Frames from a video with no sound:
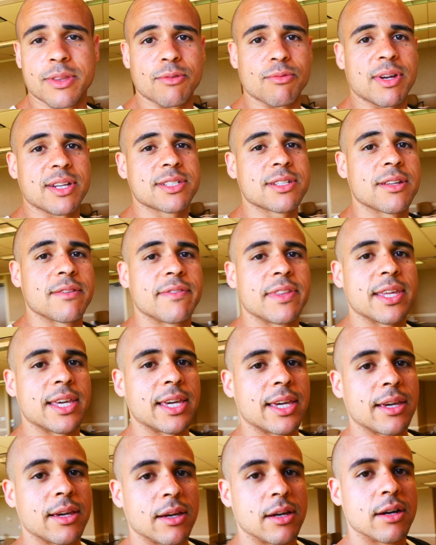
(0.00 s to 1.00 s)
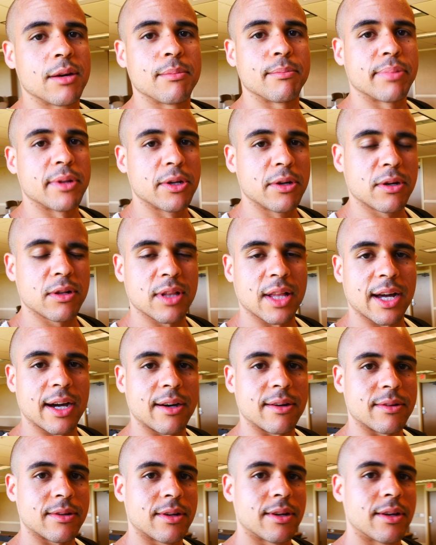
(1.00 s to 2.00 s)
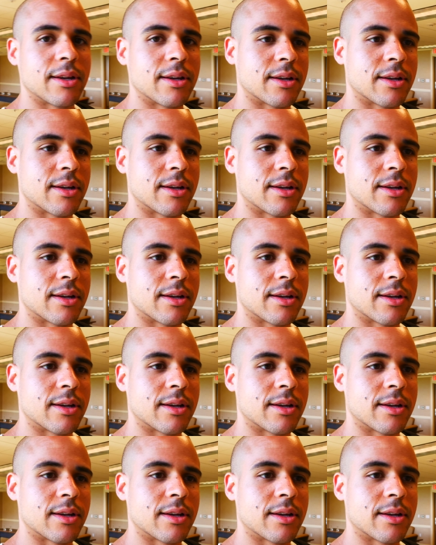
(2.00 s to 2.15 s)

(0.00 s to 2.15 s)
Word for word: The rest of the Blue Cloud